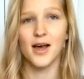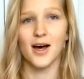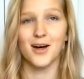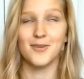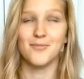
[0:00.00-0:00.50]

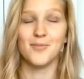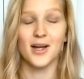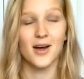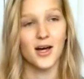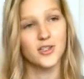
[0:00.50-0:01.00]
Um, my
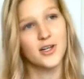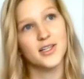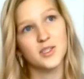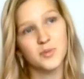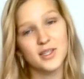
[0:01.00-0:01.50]
contract
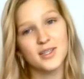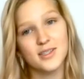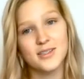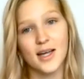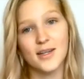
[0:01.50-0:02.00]
is being
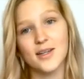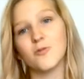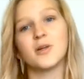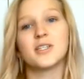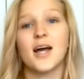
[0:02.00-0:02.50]
extended,
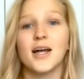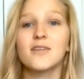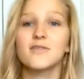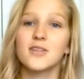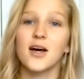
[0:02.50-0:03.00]
which kind
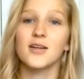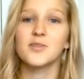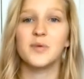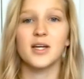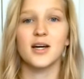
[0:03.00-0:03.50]
of sucks
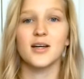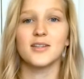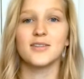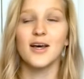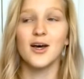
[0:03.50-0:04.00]

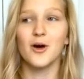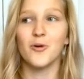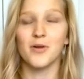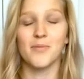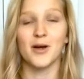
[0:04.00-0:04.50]
because
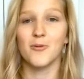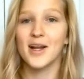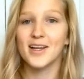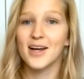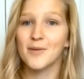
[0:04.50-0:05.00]
with my
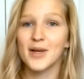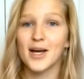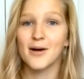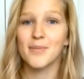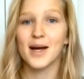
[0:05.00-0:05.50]
wedding coming
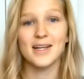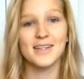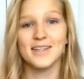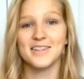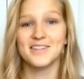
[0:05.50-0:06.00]
up, I
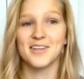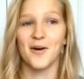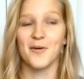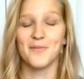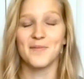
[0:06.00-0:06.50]
need
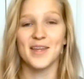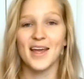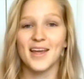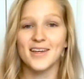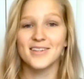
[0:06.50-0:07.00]
some
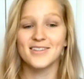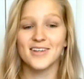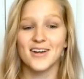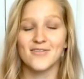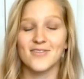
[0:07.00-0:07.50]
days
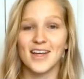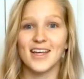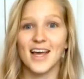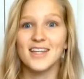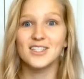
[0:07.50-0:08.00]
of
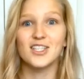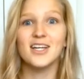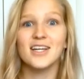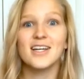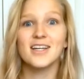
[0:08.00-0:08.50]

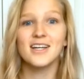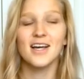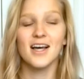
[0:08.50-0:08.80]
vacation,